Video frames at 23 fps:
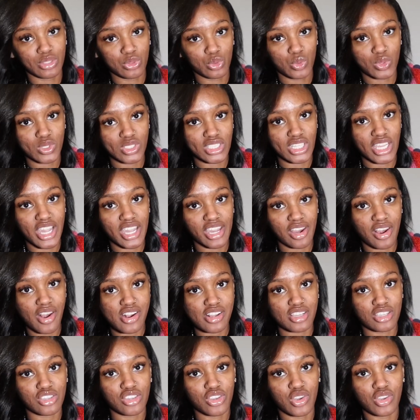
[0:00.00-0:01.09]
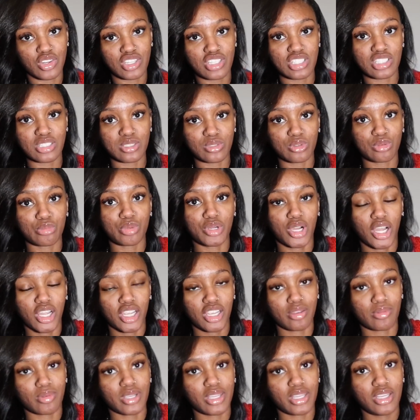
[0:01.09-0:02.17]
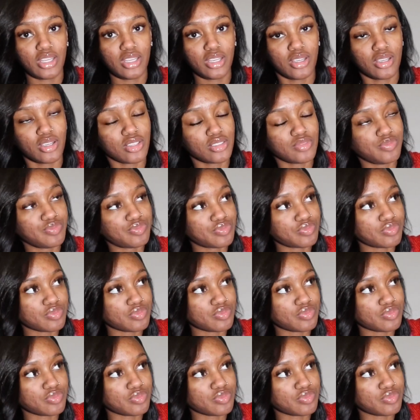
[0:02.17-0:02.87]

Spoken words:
it looks like. So in this little pocket right here,